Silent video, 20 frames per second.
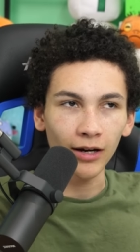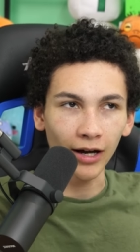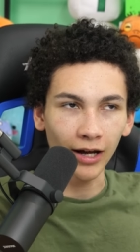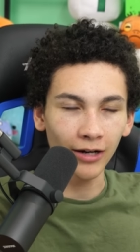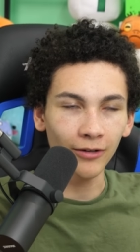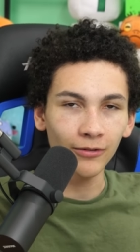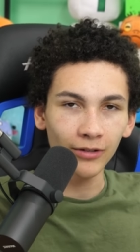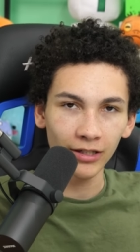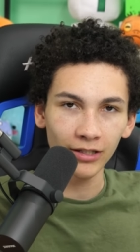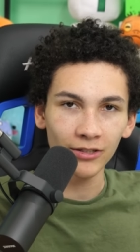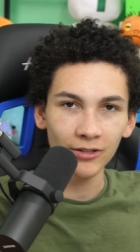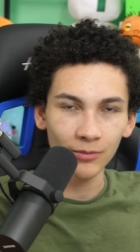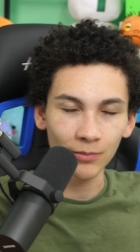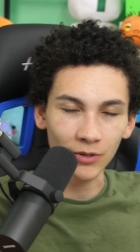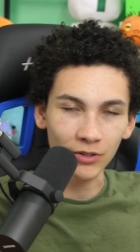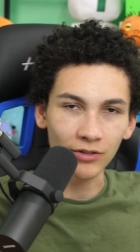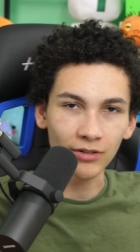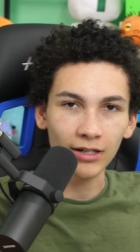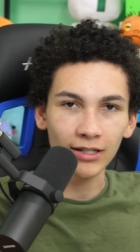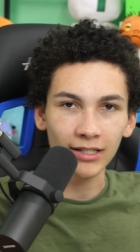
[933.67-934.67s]
I don't get
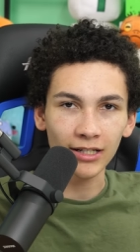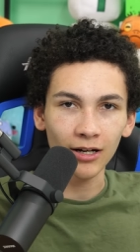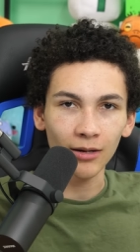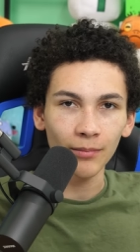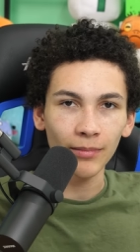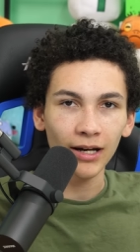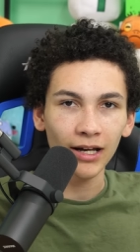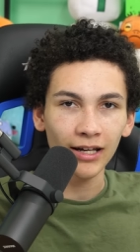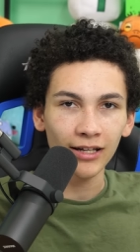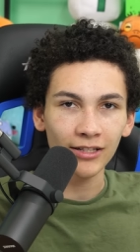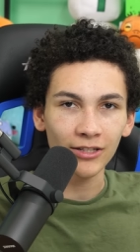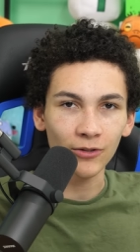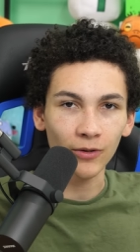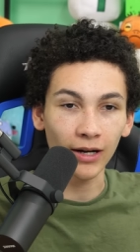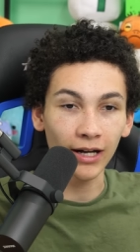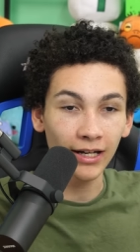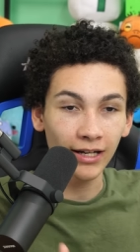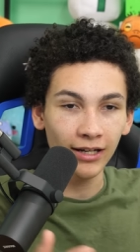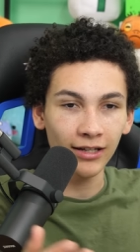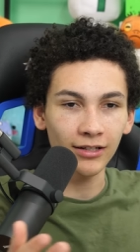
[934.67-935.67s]
super stressed out by it, so
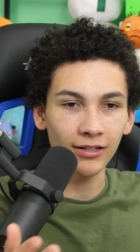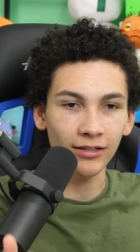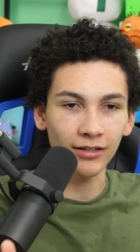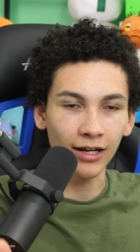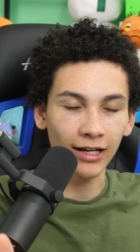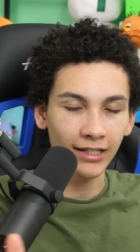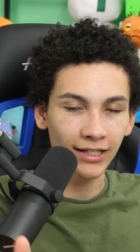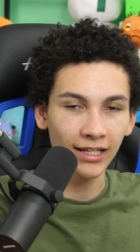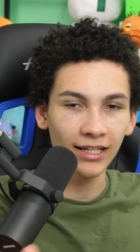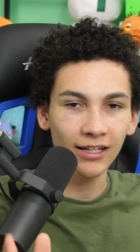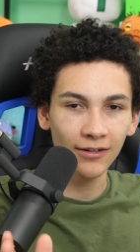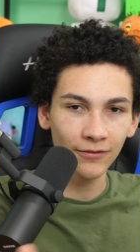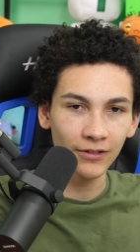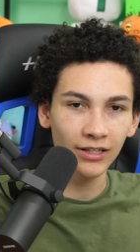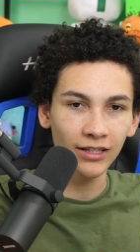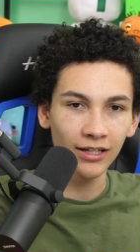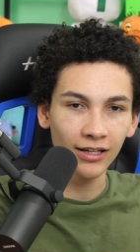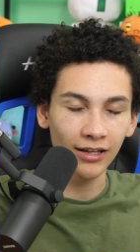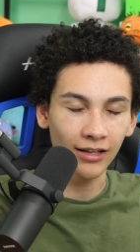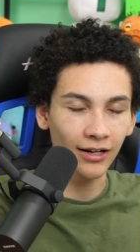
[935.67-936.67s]
I take
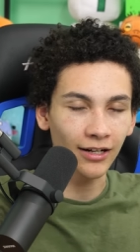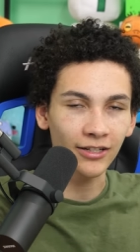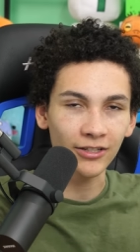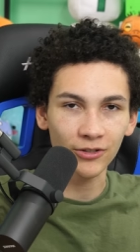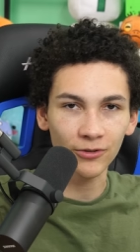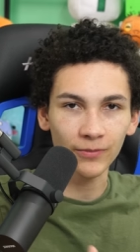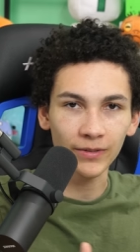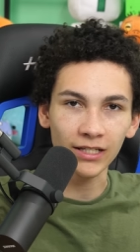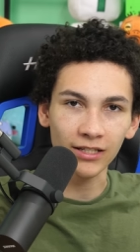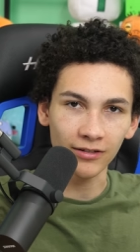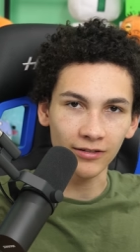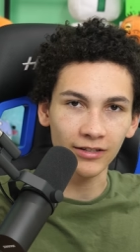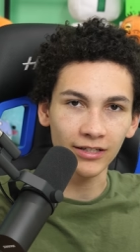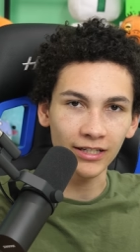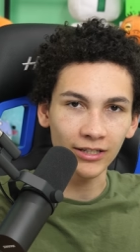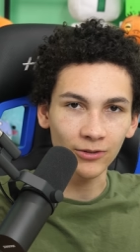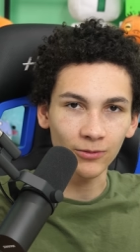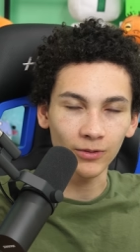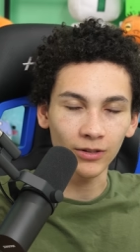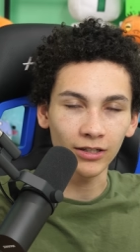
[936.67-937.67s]
everything and I just
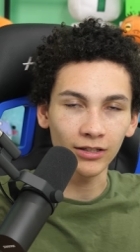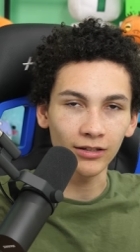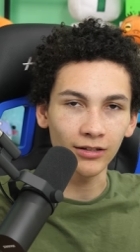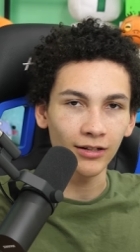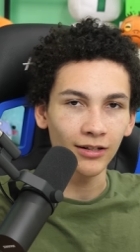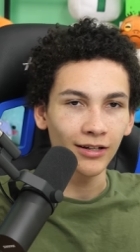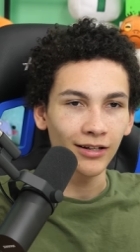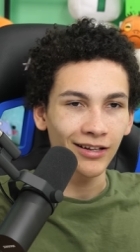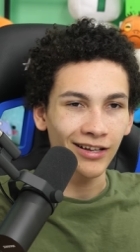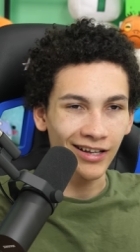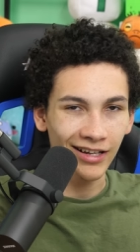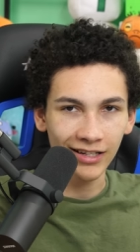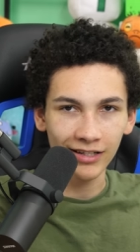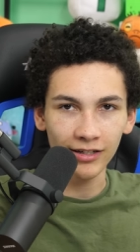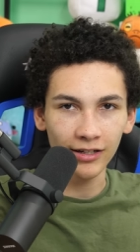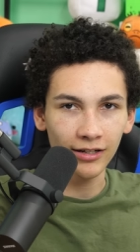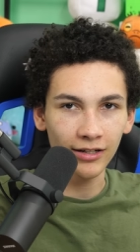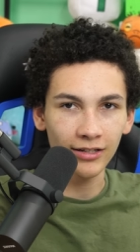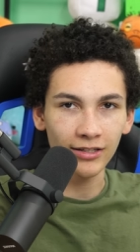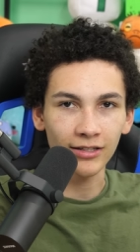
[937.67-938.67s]
research each one,
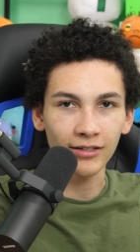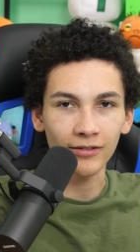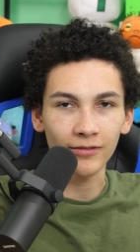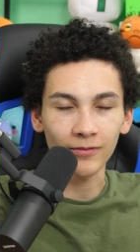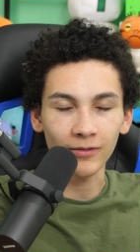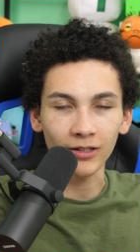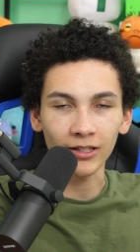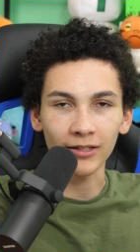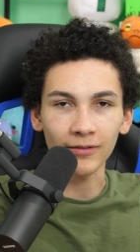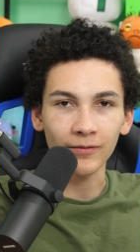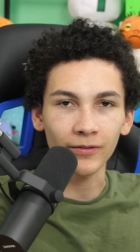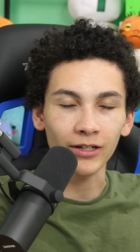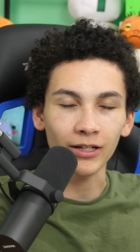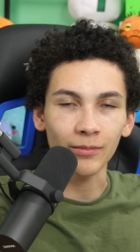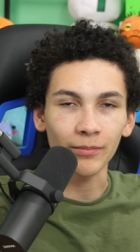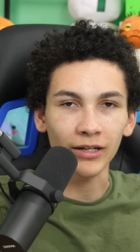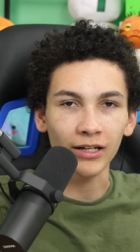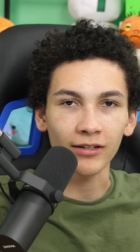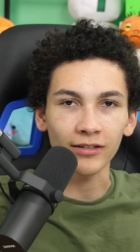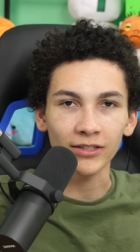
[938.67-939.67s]
and it doesn't really
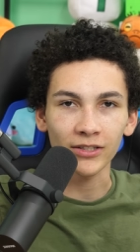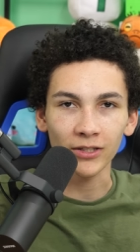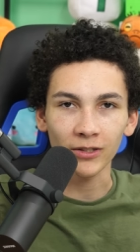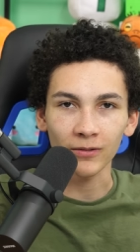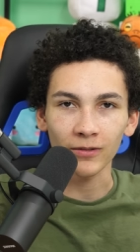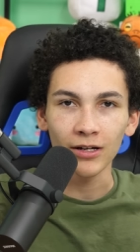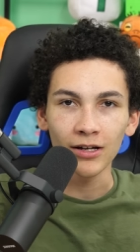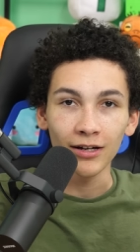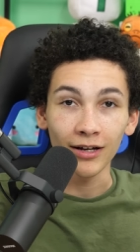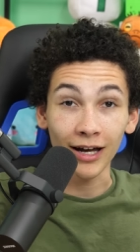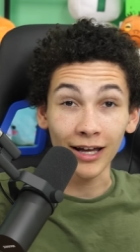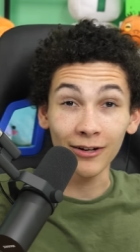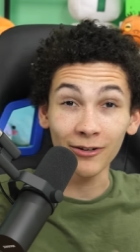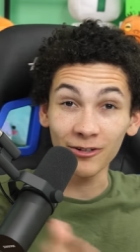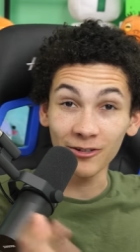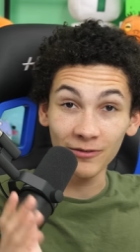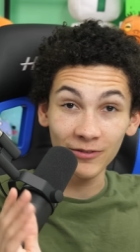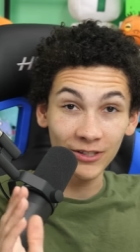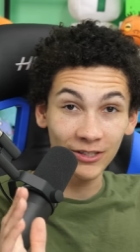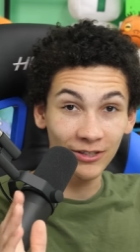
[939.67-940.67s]
freak me out. So I
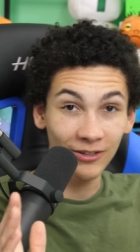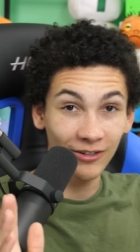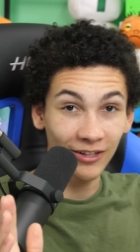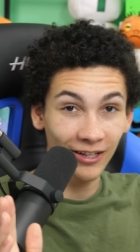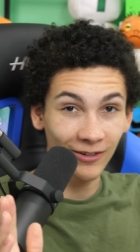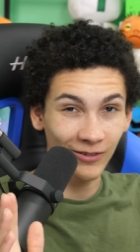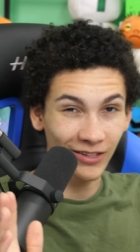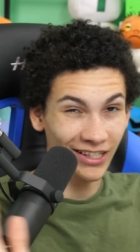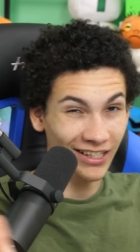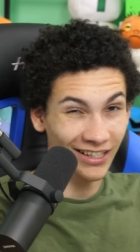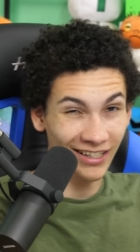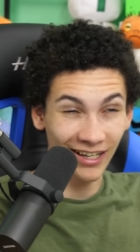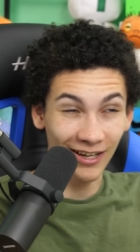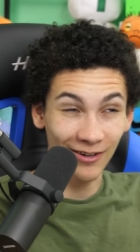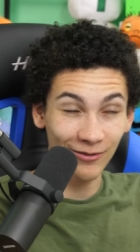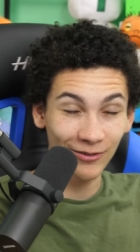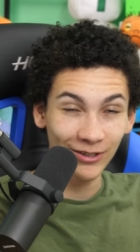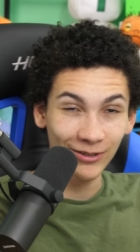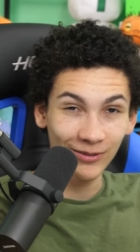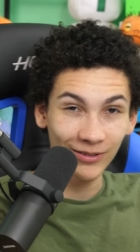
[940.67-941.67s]
don't know if you should do that with
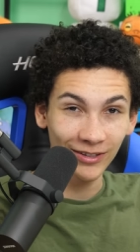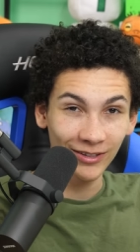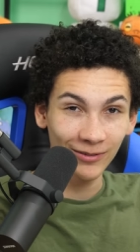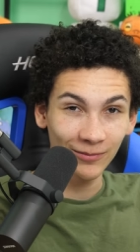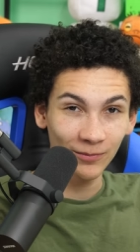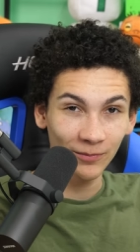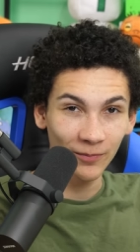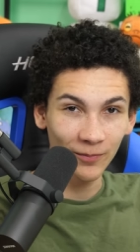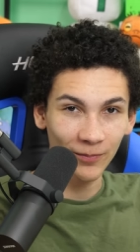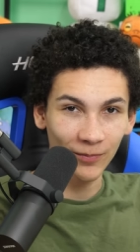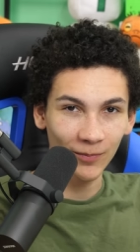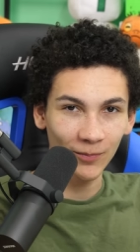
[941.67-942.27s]
everyone.